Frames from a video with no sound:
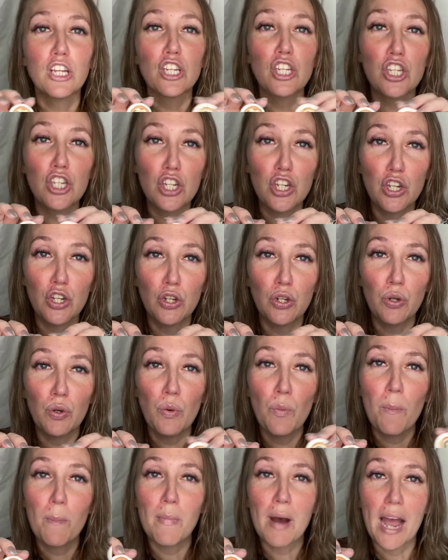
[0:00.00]
2
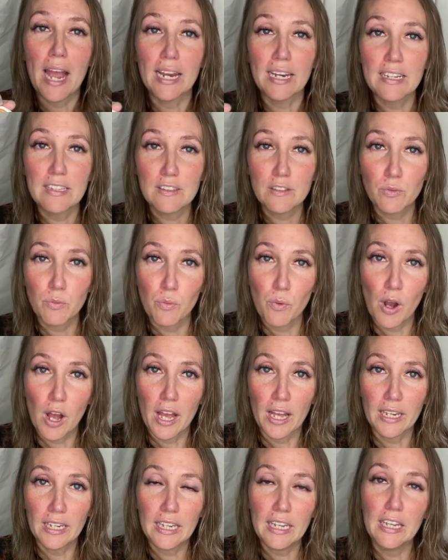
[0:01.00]
minus
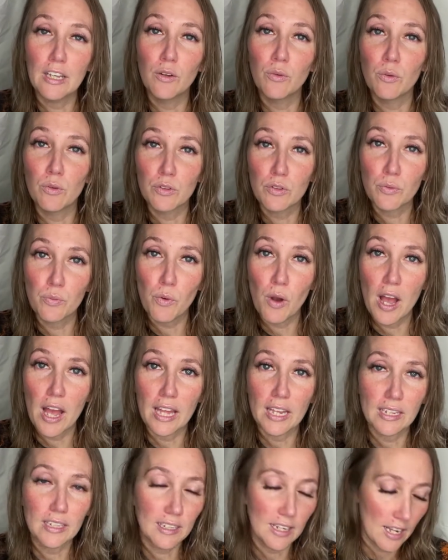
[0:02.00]
1 equals
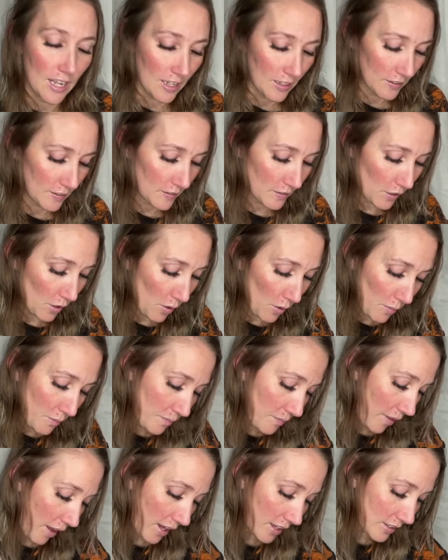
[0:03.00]
1. So
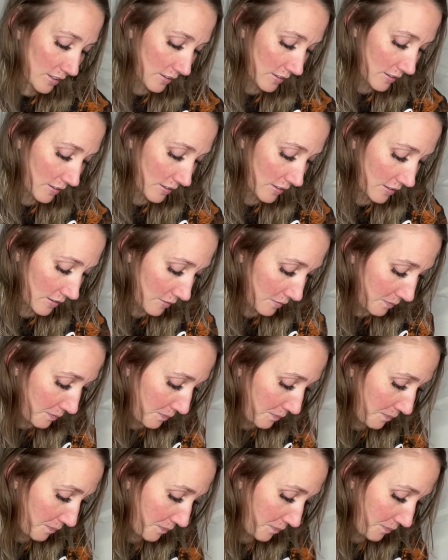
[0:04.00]
I just
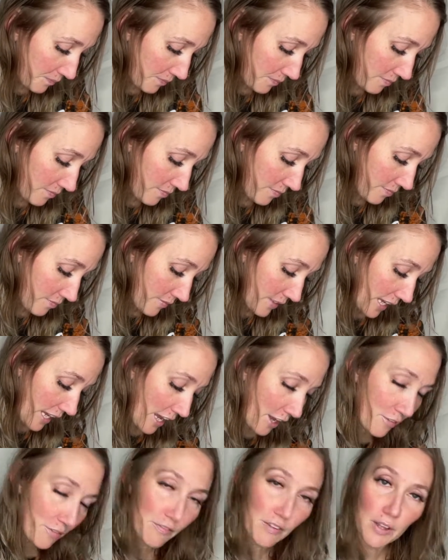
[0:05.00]

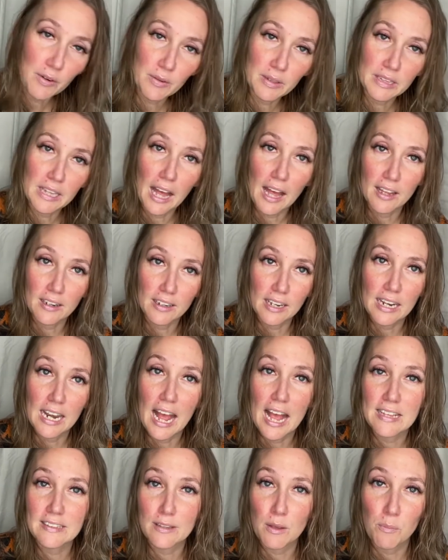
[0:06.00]
have fun with that. And it
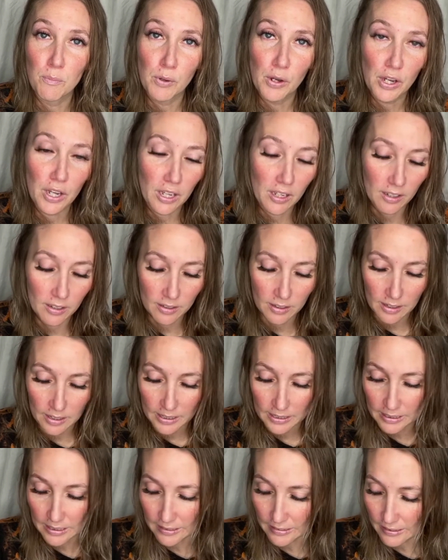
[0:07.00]
has a book
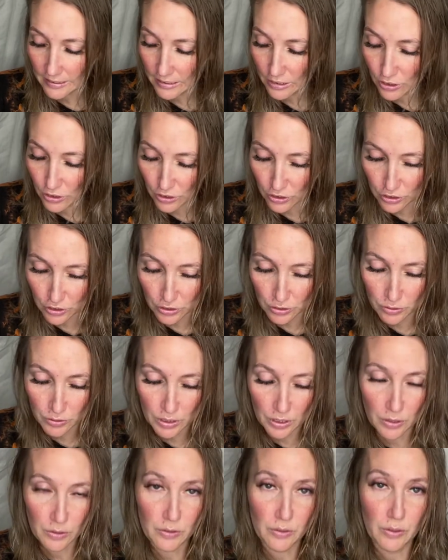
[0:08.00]
that teaches you. It
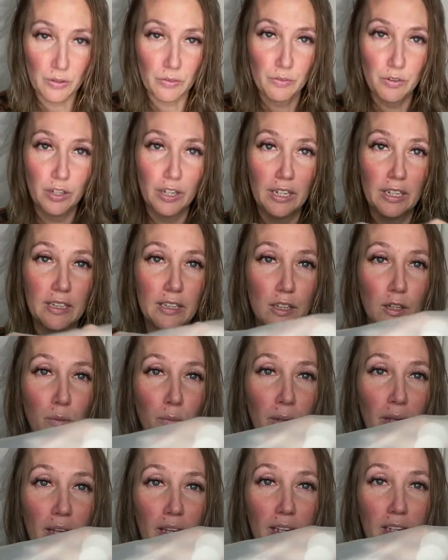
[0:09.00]
goes over it a little
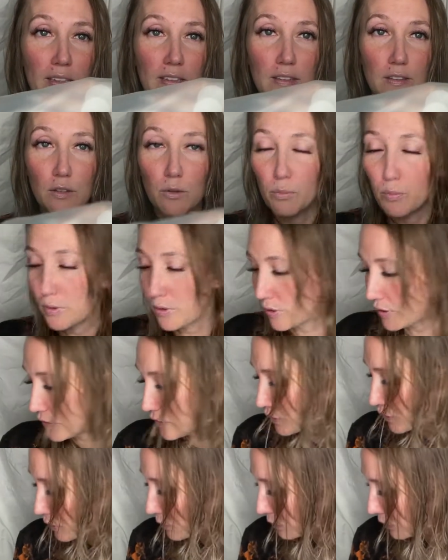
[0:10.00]
bit. It's super,
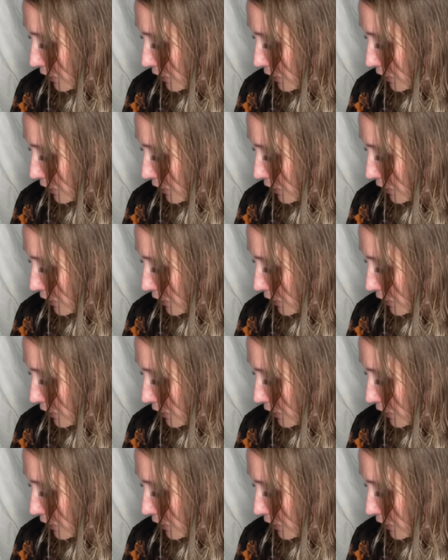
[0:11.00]
super